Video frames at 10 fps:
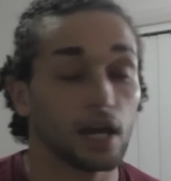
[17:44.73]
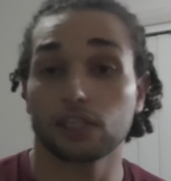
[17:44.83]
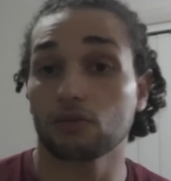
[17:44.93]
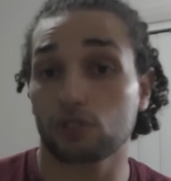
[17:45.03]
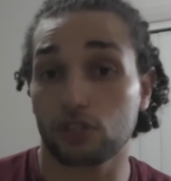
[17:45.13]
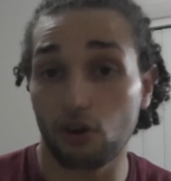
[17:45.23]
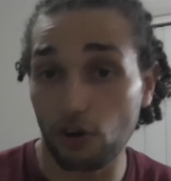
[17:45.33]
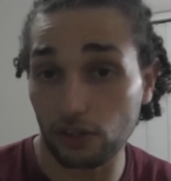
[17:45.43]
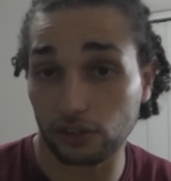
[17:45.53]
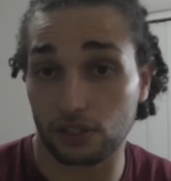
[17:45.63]
And he was
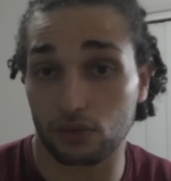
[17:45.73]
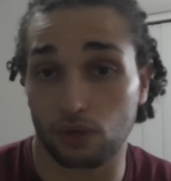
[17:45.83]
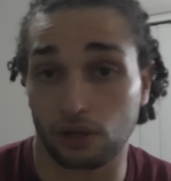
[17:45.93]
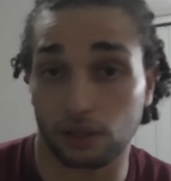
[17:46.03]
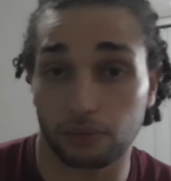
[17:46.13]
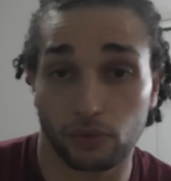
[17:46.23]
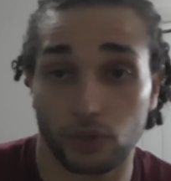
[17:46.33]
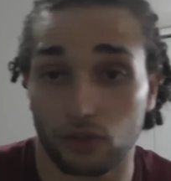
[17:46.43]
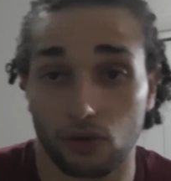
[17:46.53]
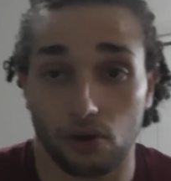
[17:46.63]
hurt as well. I mean,
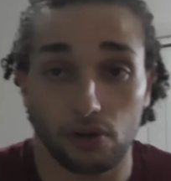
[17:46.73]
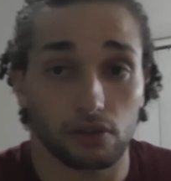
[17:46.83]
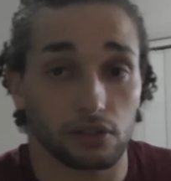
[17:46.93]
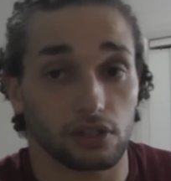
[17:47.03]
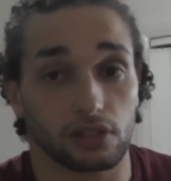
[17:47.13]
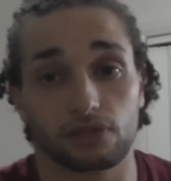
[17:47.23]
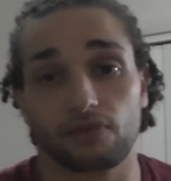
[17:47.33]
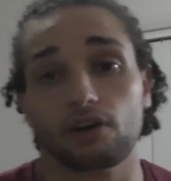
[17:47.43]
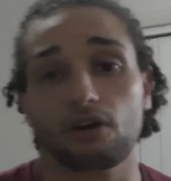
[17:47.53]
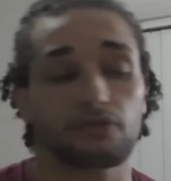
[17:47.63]
when you're hurt, it's
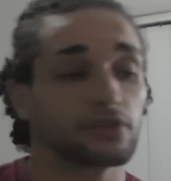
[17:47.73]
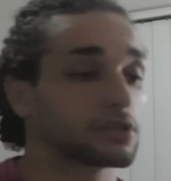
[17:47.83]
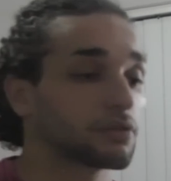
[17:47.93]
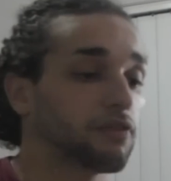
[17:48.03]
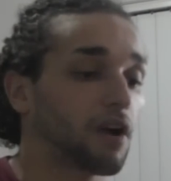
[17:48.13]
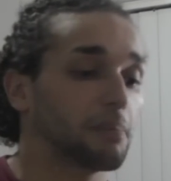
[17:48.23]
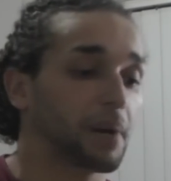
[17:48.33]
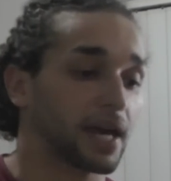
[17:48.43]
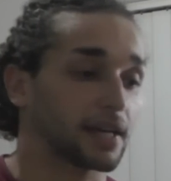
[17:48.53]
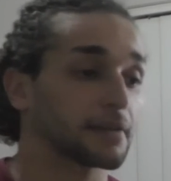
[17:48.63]
very hard for you to fight
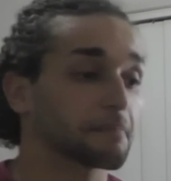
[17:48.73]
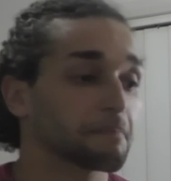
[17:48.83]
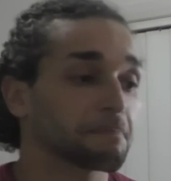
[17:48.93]
back.